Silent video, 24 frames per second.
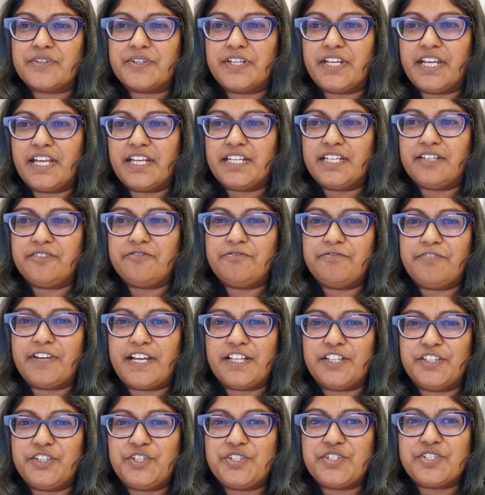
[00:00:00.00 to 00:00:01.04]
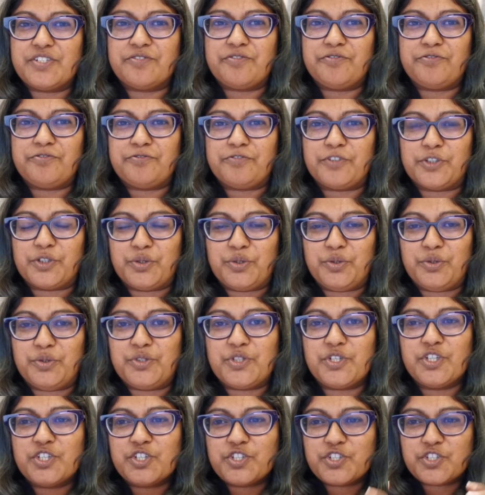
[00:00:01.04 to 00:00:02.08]
on adding value to
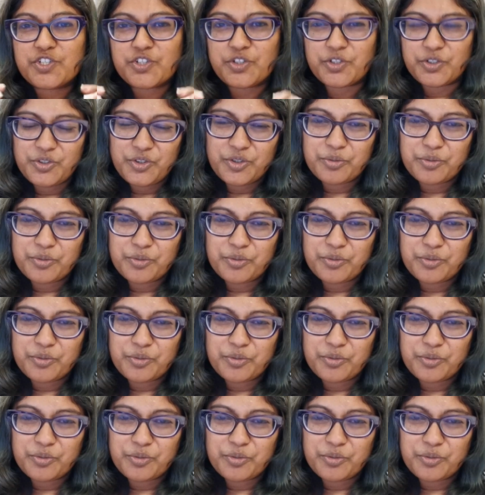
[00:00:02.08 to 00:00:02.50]
food to the